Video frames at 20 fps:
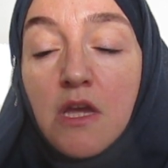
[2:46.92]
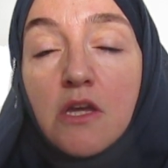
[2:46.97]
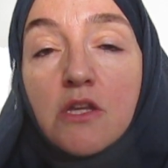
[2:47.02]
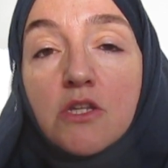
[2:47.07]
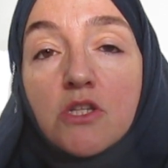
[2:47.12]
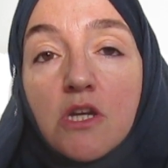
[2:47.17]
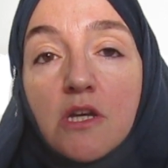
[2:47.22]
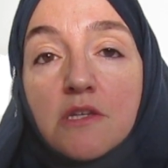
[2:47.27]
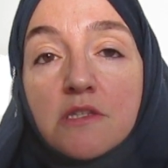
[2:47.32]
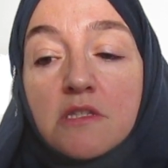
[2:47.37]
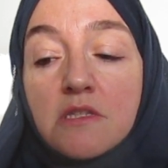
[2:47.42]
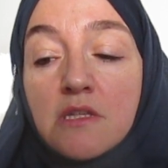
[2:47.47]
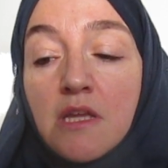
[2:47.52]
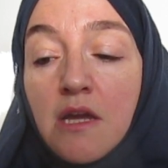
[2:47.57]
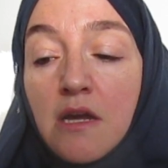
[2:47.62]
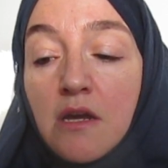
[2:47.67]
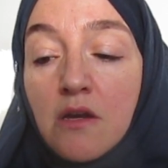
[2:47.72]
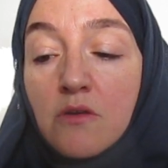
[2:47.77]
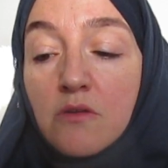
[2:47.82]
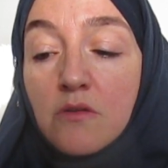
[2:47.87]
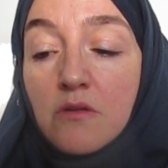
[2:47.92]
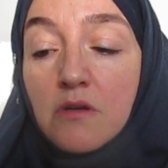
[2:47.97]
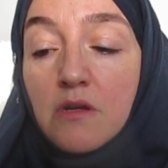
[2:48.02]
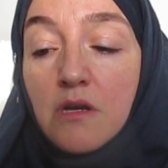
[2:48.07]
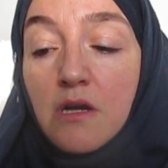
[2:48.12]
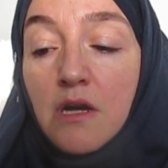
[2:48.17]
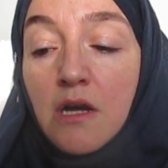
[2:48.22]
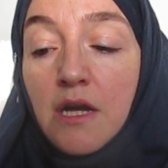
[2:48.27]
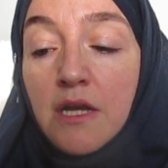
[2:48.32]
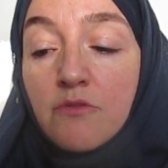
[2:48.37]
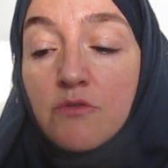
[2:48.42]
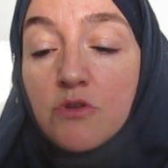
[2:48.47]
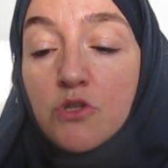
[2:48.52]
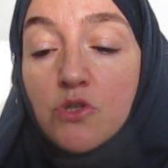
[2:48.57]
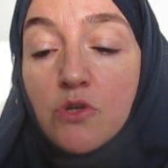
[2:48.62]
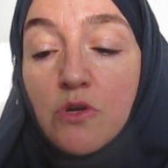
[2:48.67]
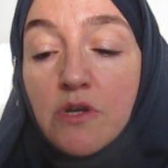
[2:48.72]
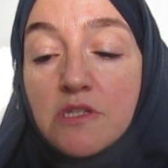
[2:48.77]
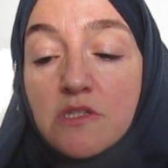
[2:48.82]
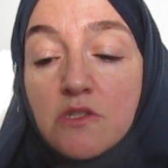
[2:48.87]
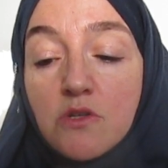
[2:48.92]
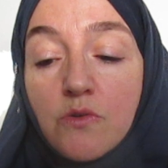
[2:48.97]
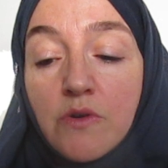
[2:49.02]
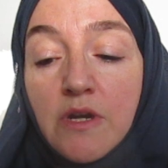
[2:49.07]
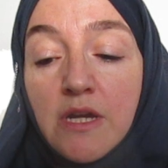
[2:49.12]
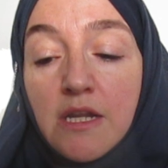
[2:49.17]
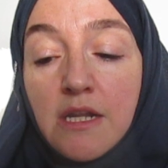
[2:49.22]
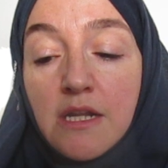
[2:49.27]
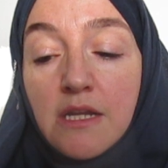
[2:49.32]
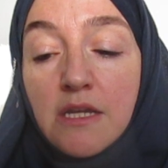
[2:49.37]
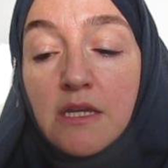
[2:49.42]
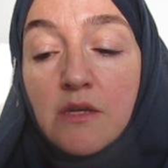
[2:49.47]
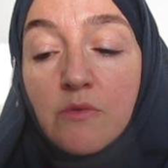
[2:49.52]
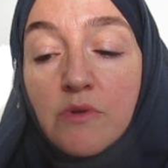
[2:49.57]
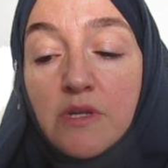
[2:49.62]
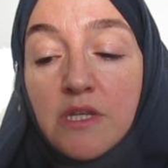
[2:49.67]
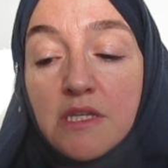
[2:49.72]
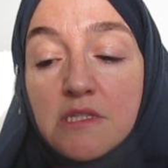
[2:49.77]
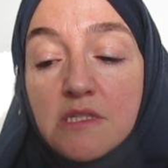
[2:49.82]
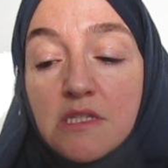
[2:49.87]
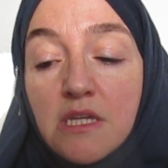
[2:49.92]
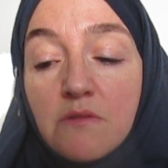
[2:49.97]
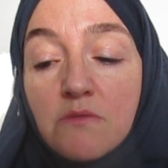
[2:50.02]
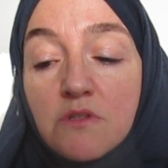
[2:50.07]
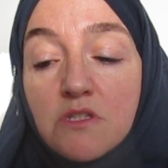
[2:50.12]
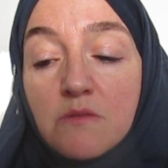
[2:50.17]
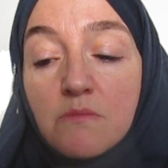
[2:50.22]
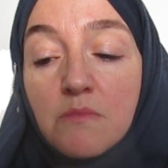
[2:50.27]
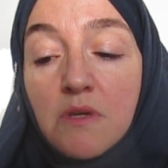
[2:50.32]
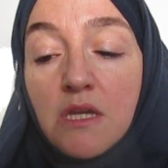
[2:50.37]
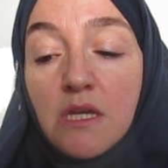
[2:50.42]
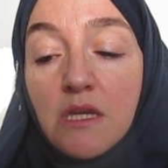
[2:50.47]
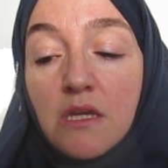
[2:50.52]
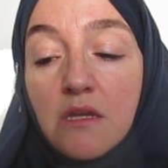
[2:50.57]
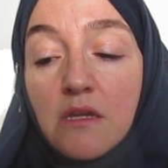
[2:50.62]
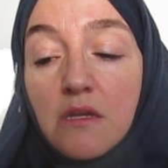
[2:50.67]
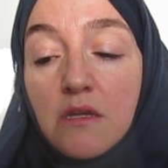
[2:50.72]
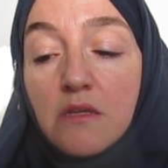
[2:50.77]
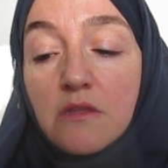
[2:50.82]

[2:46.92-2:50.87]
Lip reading: Just now I rejoiced greatly when it seemed to me